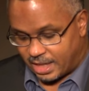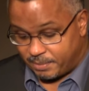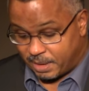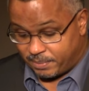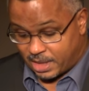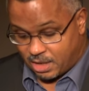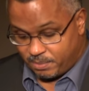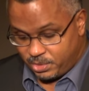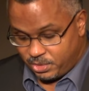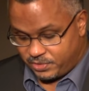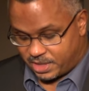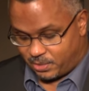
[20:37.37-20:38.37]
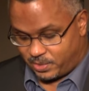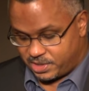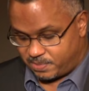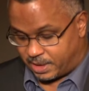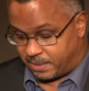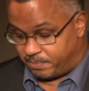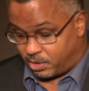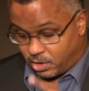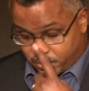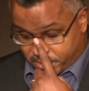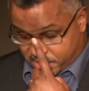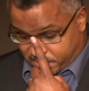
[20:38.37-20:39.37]
I remember how moved I was by
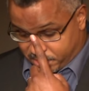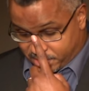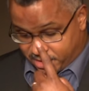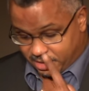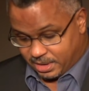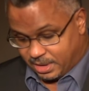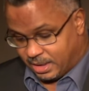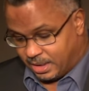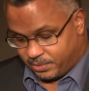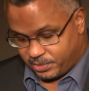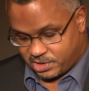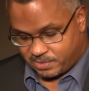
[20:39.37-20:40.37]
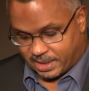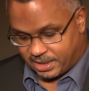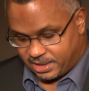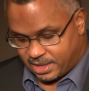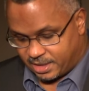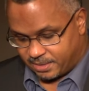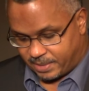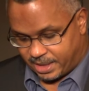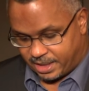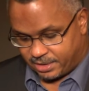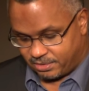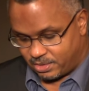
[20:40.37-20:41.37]
Baldwin's book, which is about a young
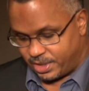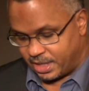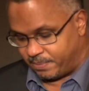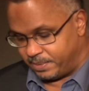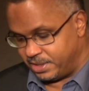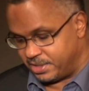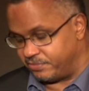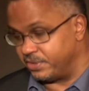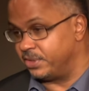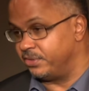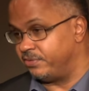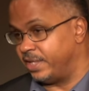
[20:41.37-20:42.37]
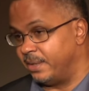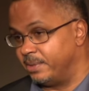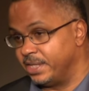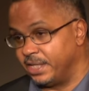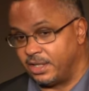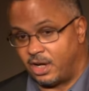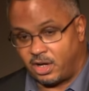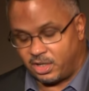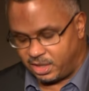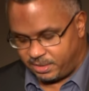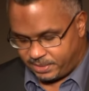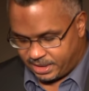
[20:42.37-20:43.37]
man growing up in a difficult family in
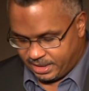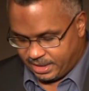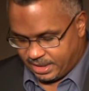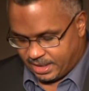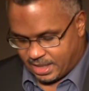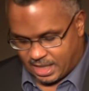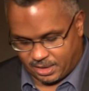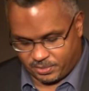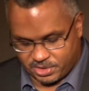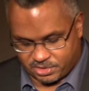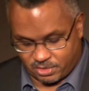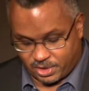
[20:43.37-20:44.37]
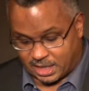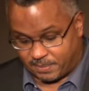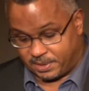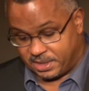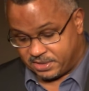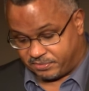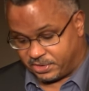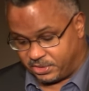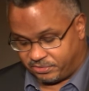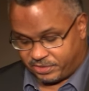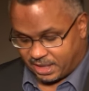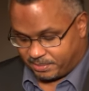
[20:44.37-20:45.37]
Harlem. I was growing up in a
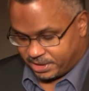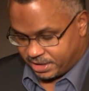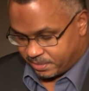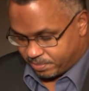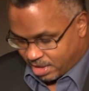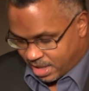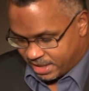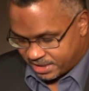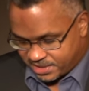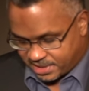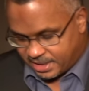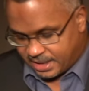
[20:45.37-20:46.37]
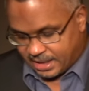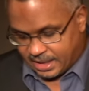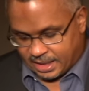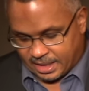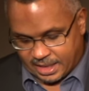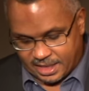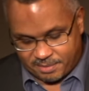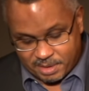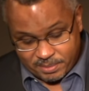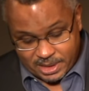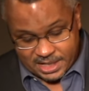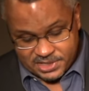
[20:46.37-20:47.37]
difficult family in the Bronx. And I
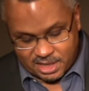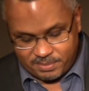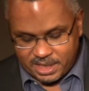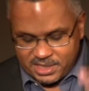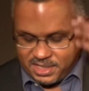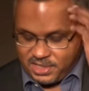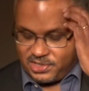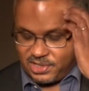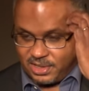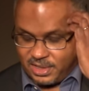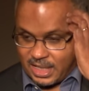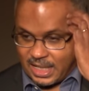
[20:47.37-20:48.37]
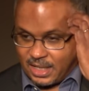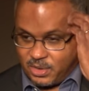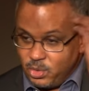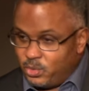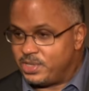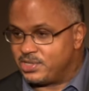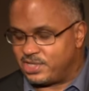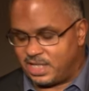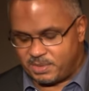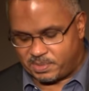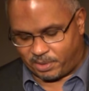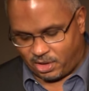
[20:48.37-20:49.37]
remember asking my teacher, who is
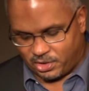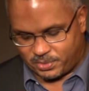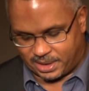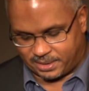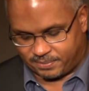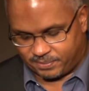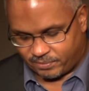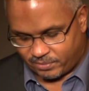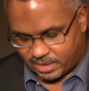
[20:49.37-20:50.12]
James Baldwin?